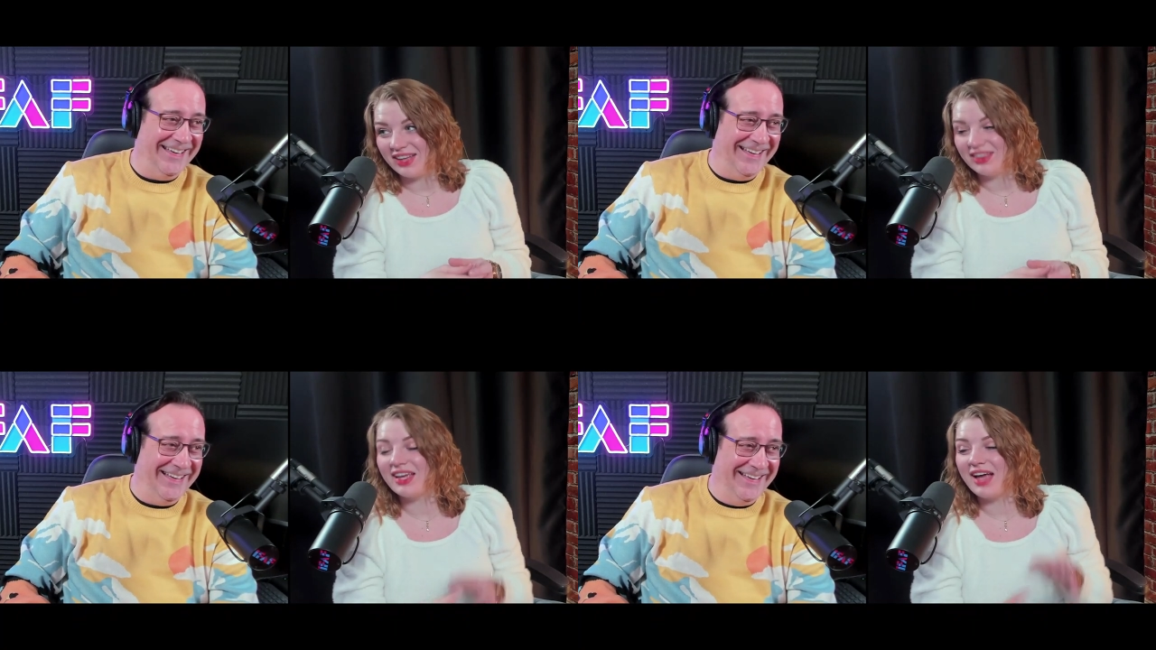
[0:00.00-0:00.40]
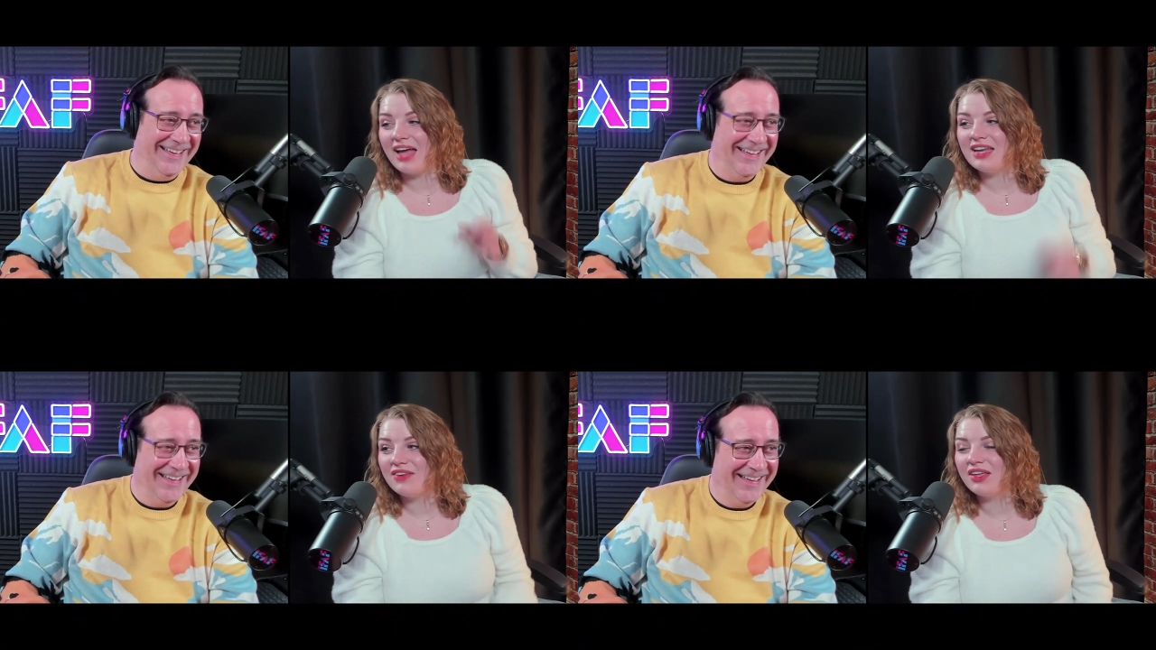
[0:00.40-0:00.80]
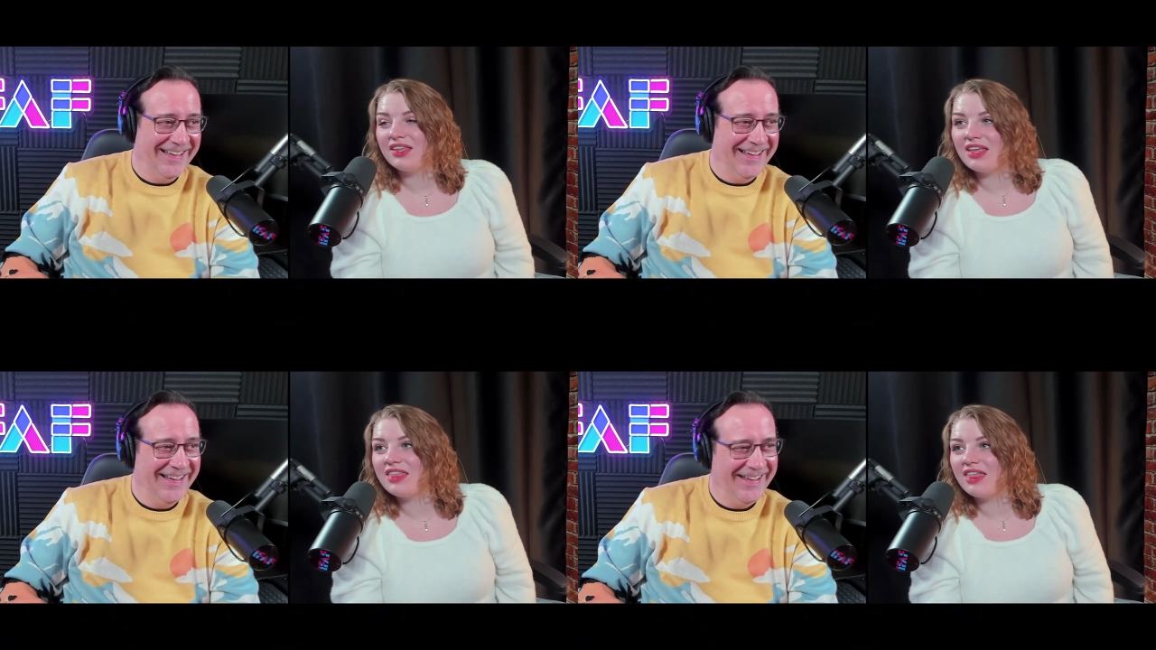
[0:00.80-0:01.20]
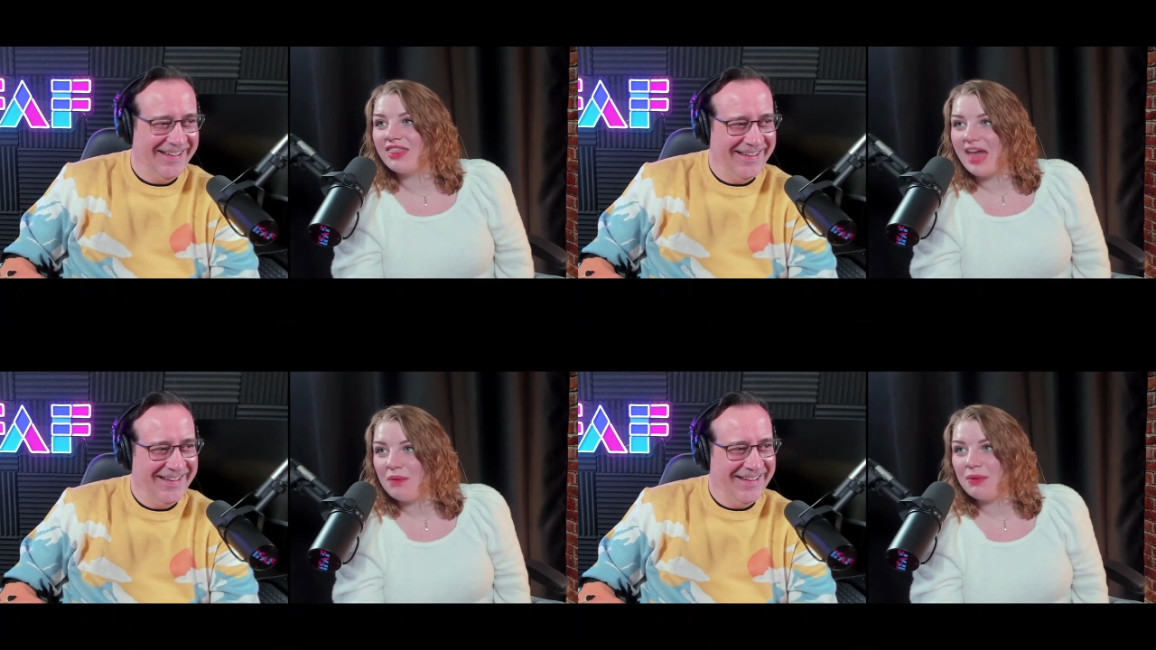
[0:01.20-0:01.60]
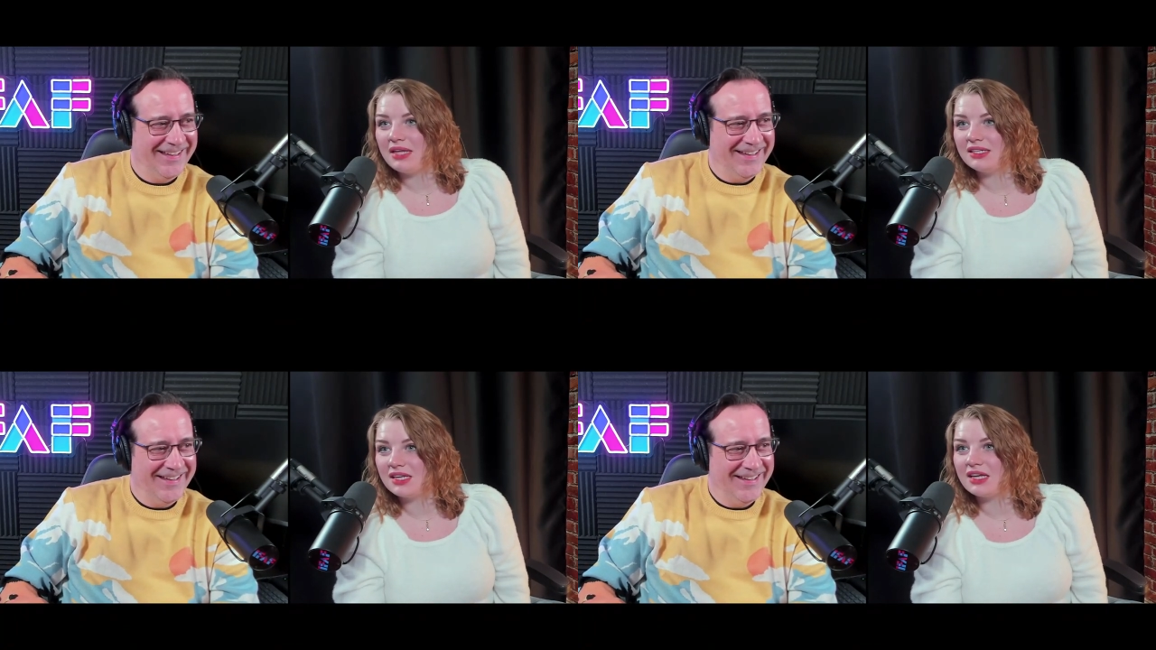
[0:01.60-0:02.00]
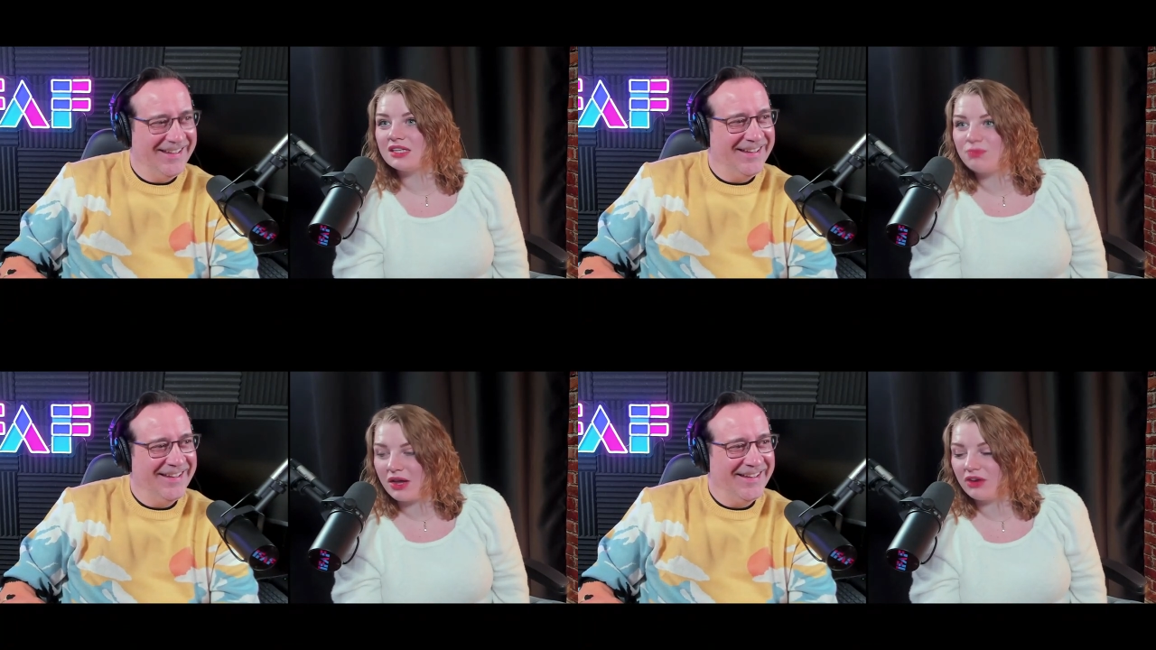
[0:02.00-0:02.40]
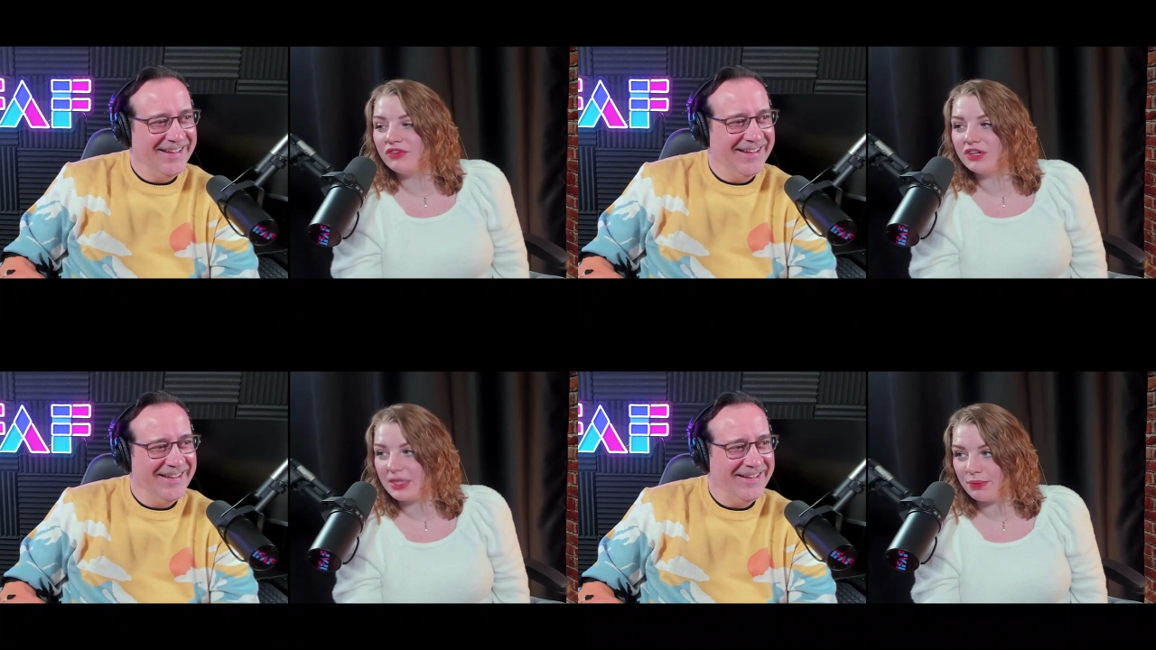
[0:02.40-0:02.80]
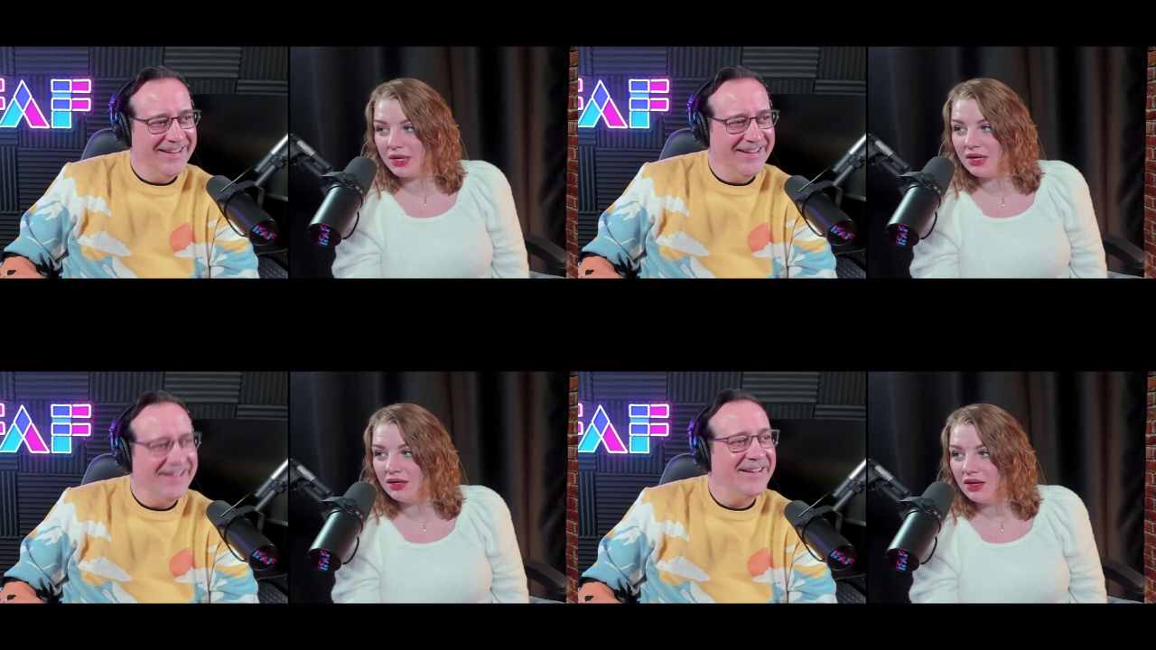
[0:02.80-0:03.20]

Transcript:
Speaker 1: Like, I definitely think that that pizza is better for dipping.